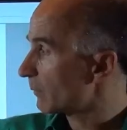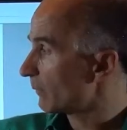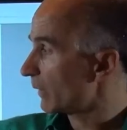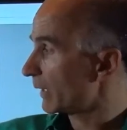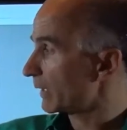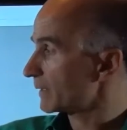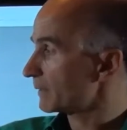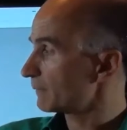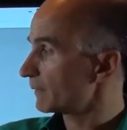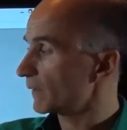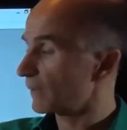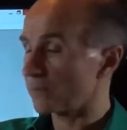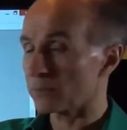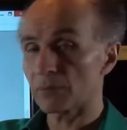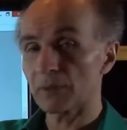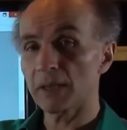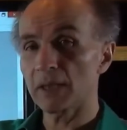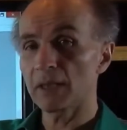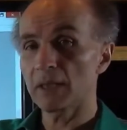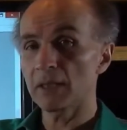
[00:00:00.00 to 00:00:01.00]
minus
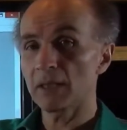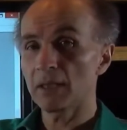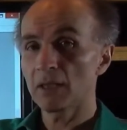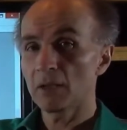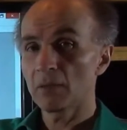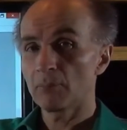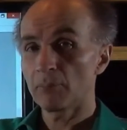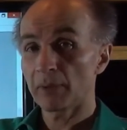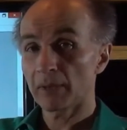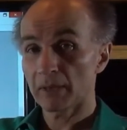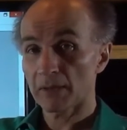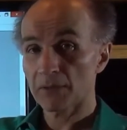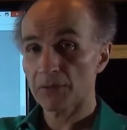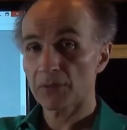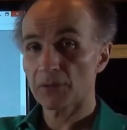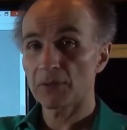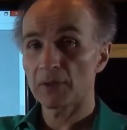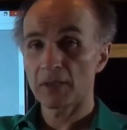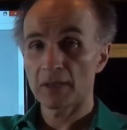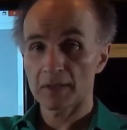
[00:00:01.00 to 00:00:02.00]
V3, because
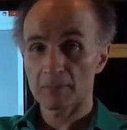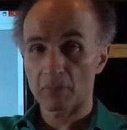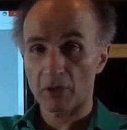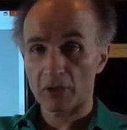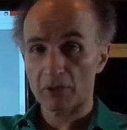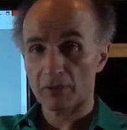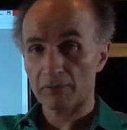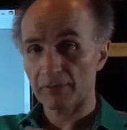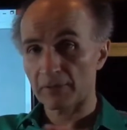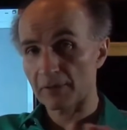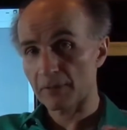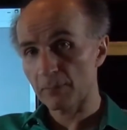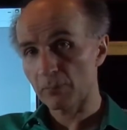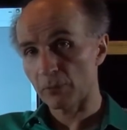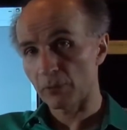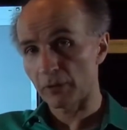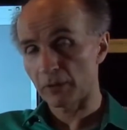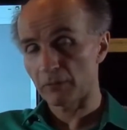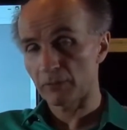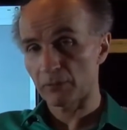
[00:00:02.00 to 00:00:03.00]
3 is my reference
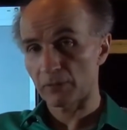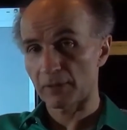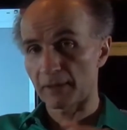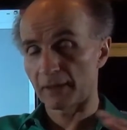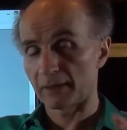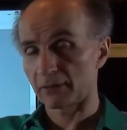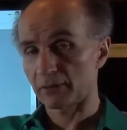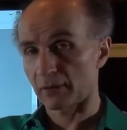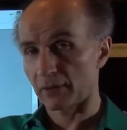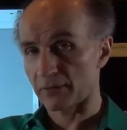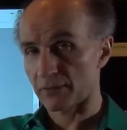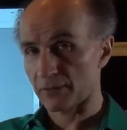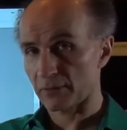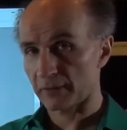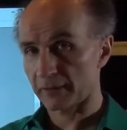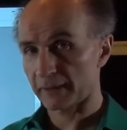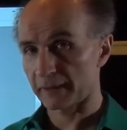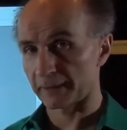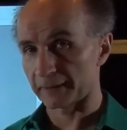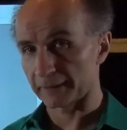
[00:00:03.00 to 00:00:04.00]
point for the entire
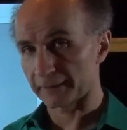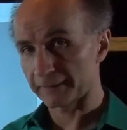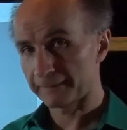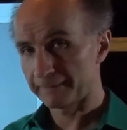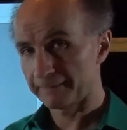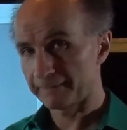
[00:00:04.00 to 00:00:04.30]
circuit.